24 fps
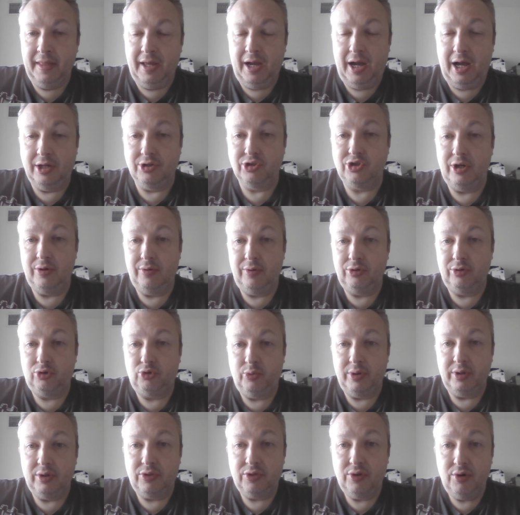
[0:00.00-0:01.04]
On January
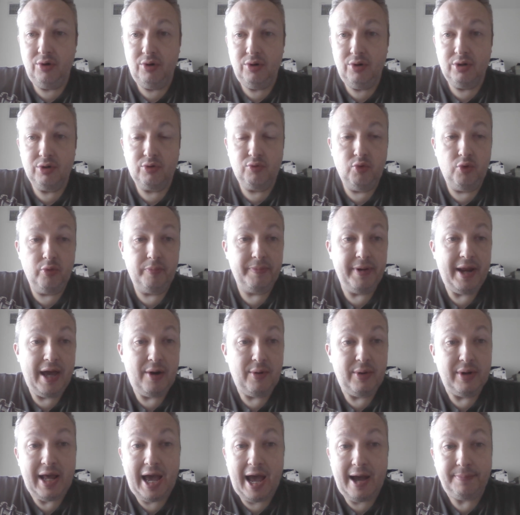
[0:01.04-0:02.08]
23rd, the group
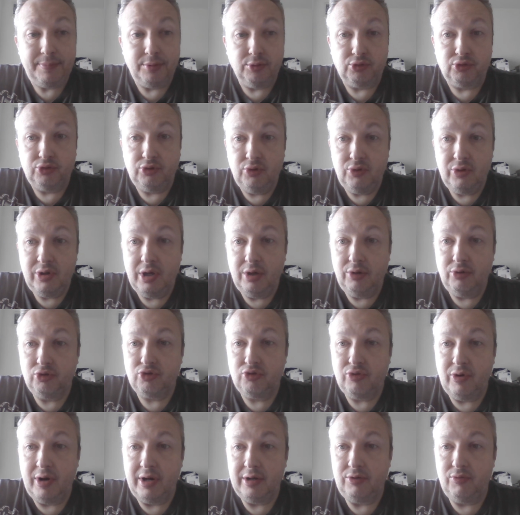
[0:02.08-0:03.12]
now in Apple Studios
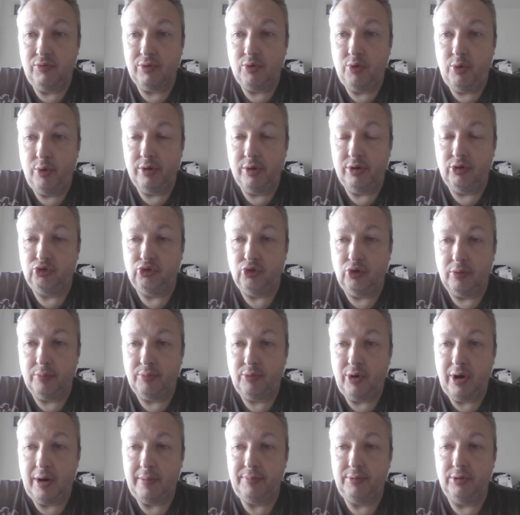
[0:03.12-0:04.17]
tried to record the song
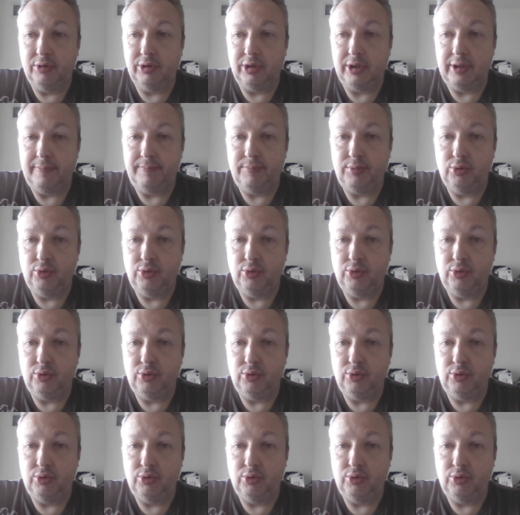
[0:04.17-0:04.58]
properly.